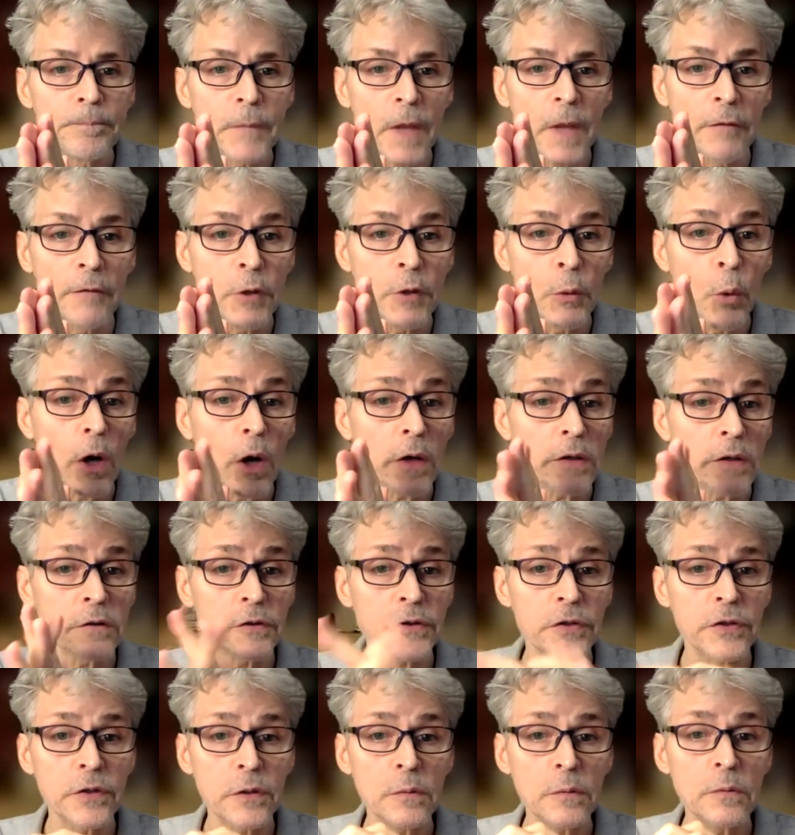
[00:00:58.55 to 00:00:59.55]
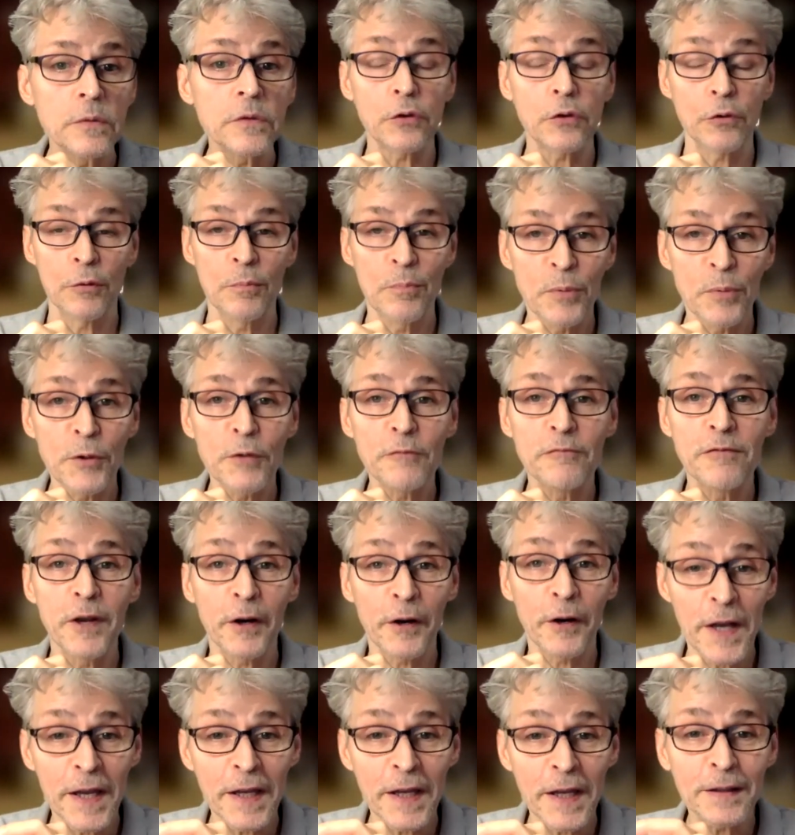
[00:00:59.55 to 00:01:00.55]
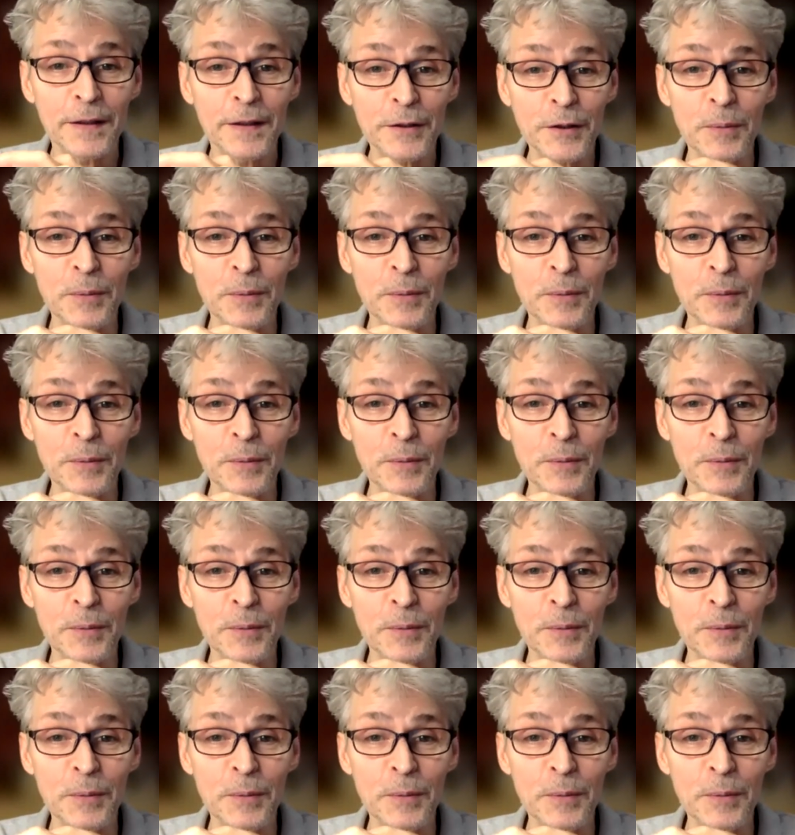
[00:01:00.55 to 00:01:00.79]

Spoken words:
If you want your students to improve their English